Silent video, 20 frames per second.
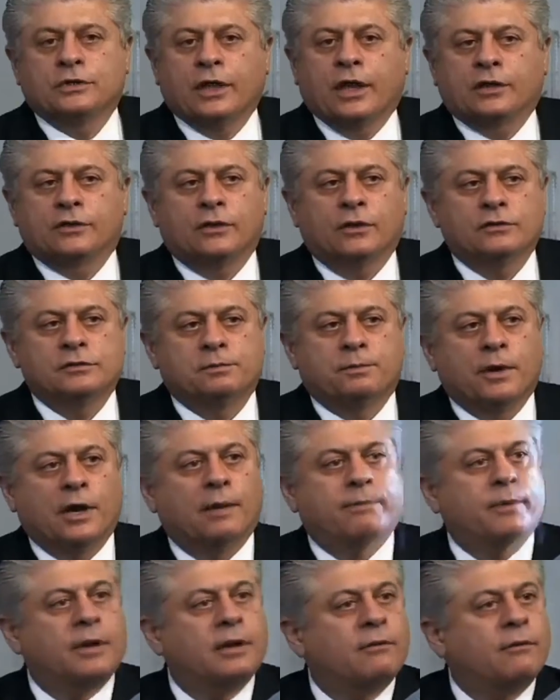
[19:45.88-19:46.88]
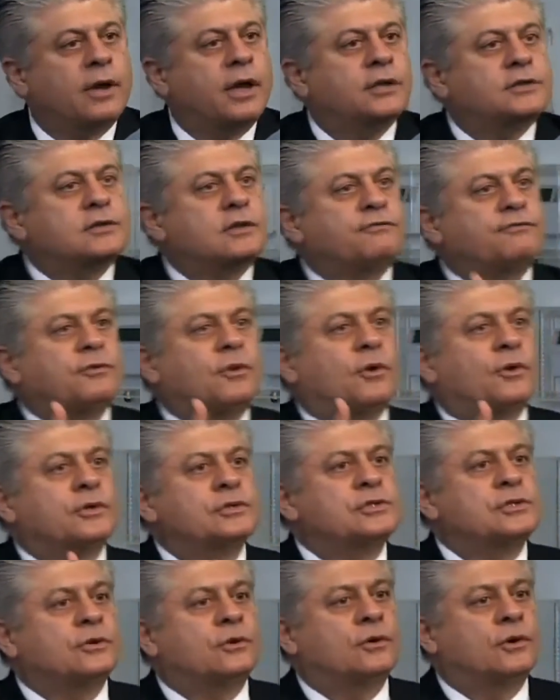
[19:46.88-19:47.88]
protect those property rights. The
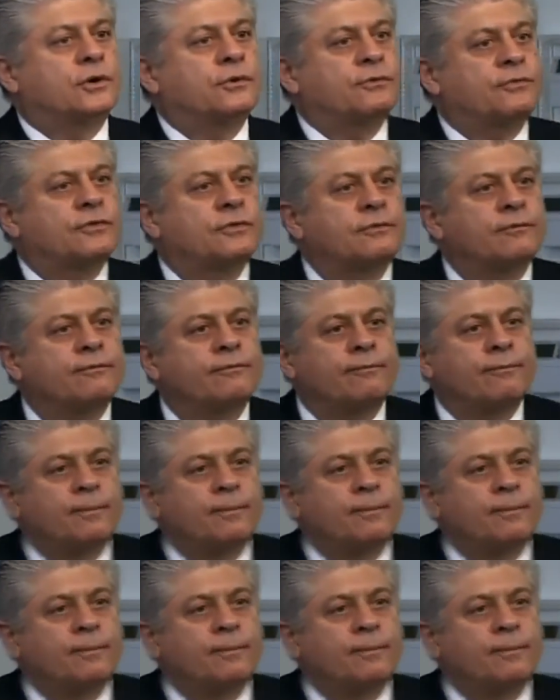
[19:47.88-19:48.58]
floor is yours.